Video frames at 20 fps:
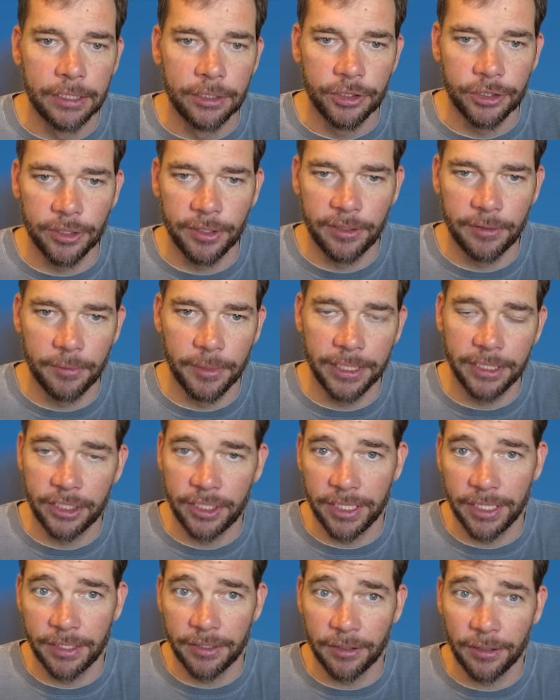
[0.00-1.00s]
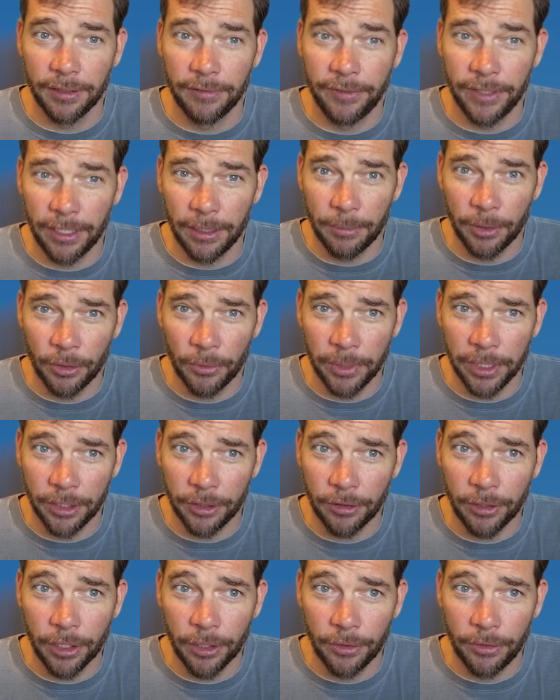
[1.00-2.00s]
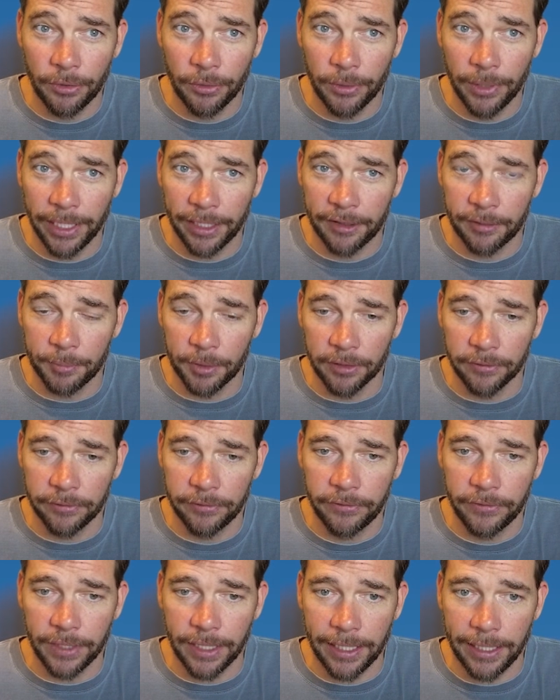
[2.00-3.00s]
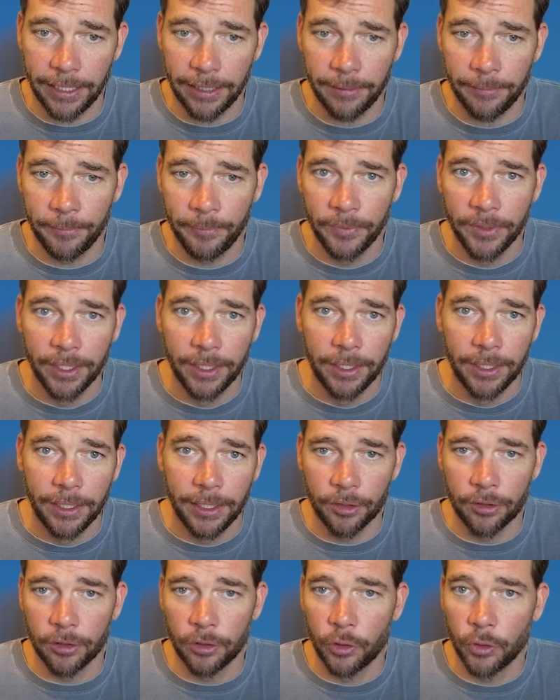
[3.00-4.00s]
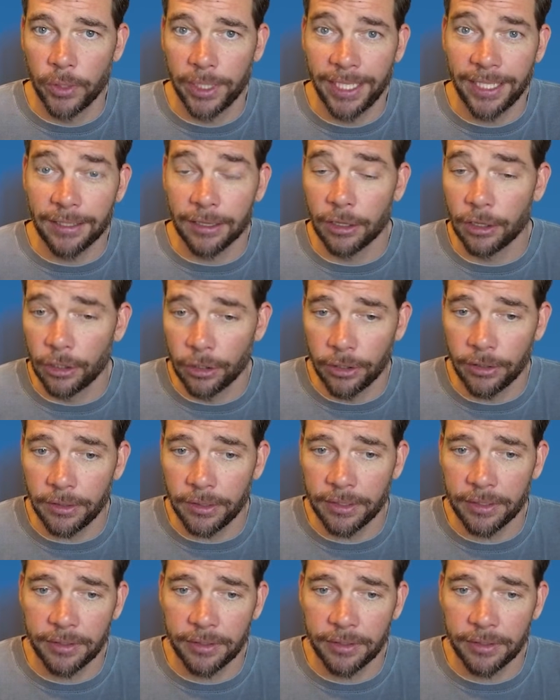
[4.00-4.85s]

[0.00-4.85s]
Shows you which seats are available when you go through Expert Flyer. You can create alerts.